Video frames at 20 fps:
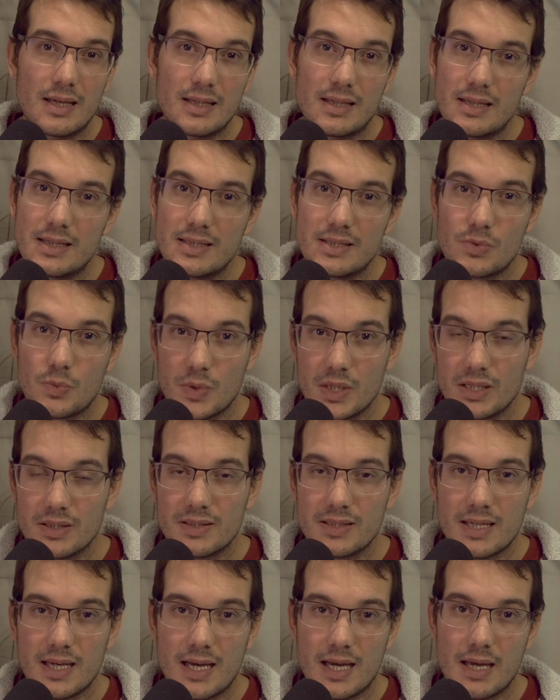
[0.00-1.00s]
it's winter
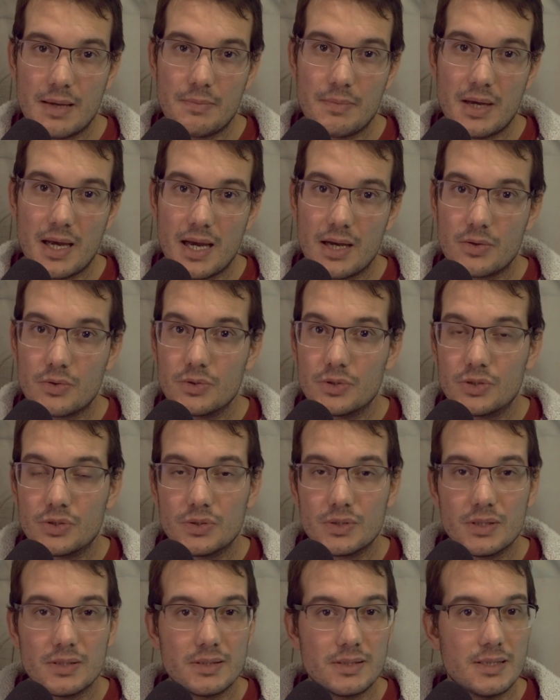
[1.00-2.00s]
time, I could
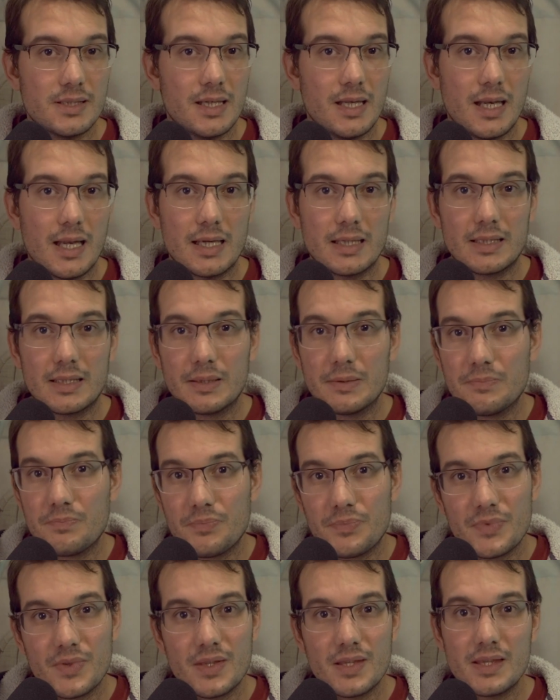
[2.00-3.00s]
shoot until like
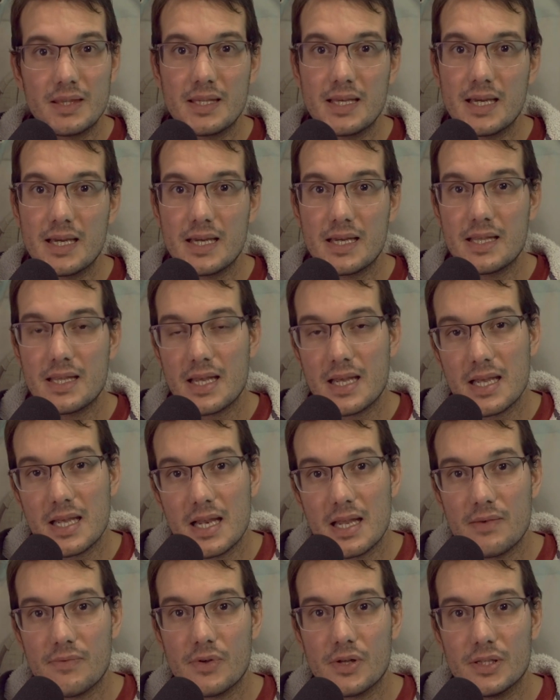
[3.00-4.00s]
10,
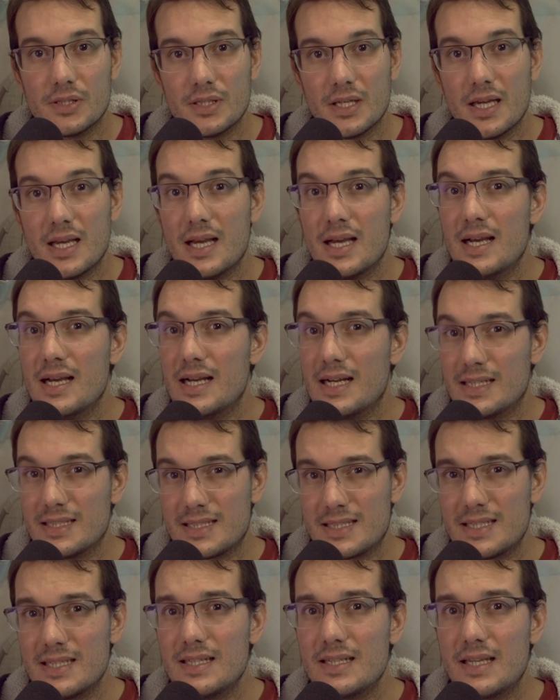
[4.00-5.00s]
11 and
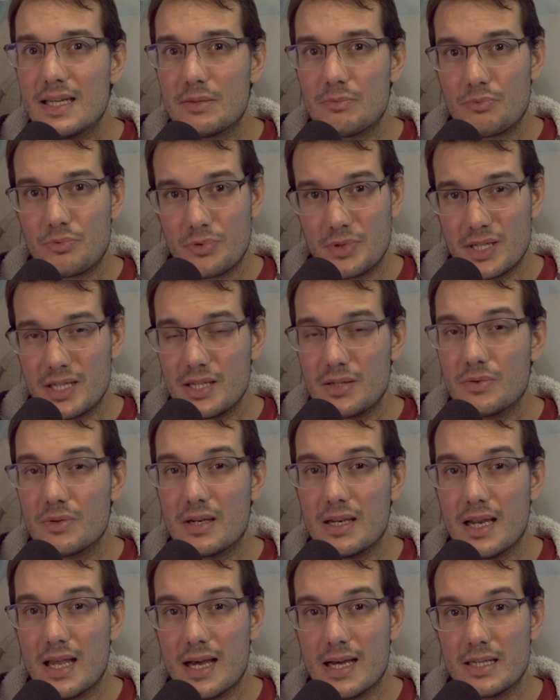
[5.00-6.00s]
still get pretty good
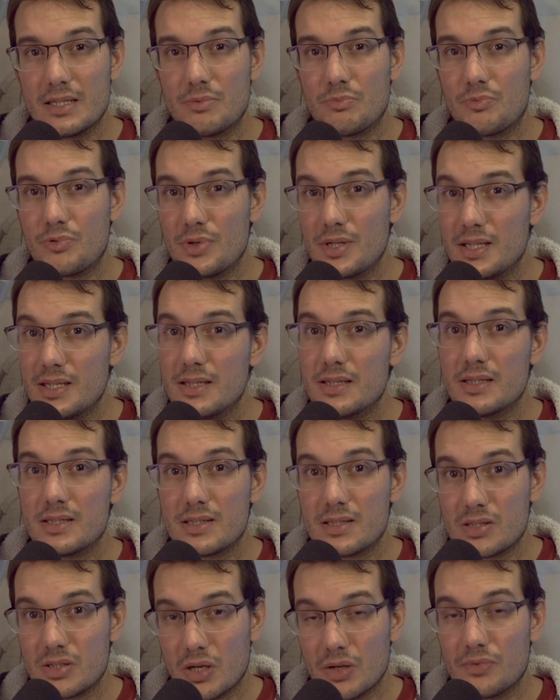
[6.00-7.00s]
light, pretty
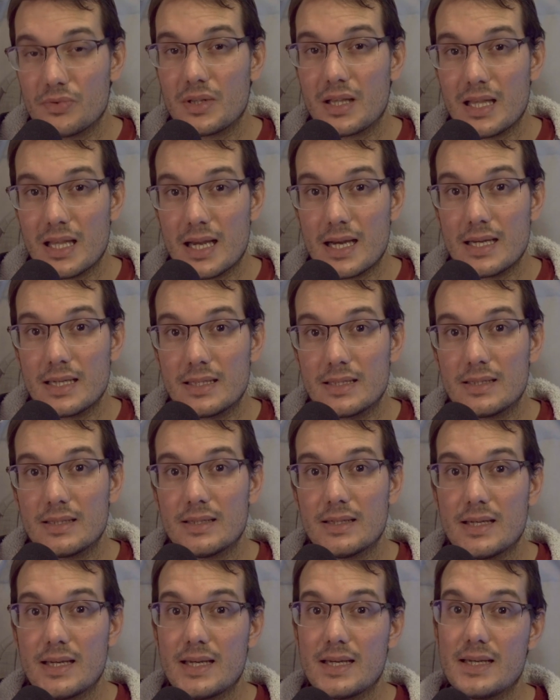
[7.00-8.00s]
soft light,
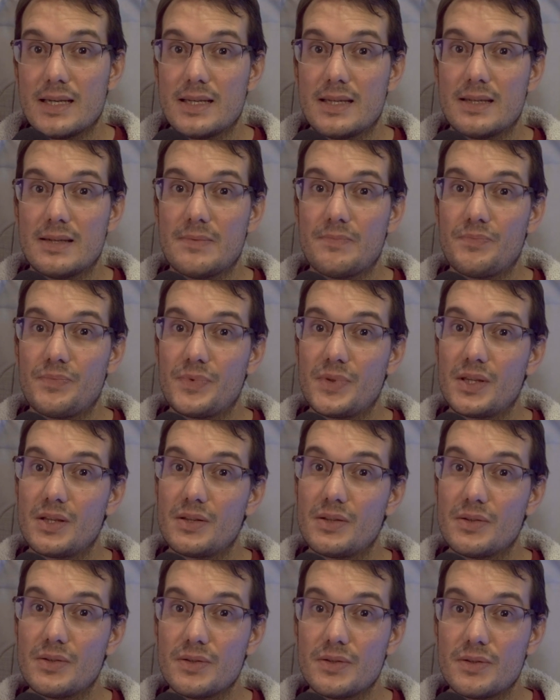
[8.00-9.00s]
and
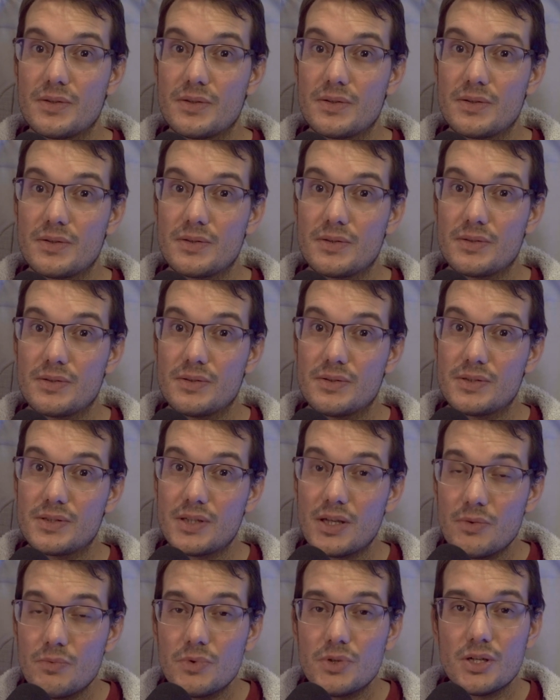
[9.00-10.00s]
the
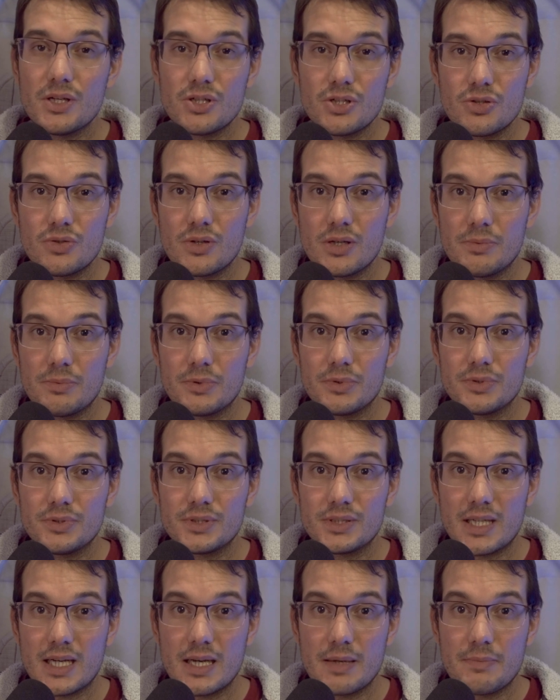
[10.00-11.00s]
sun would not show up all the
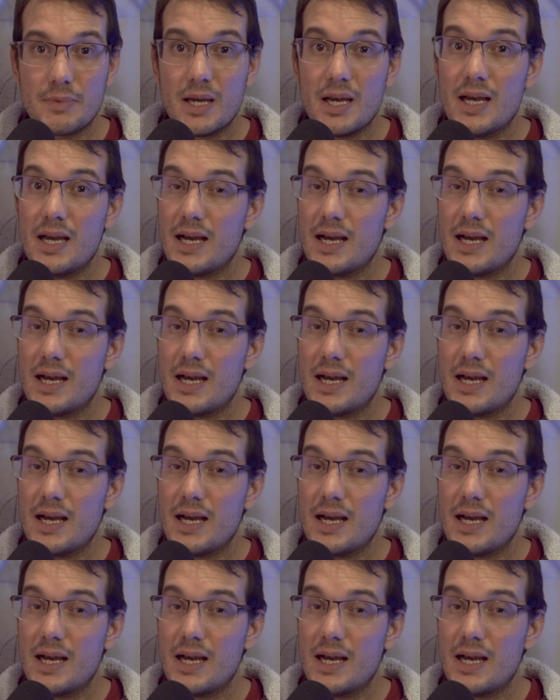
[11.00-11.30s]
time.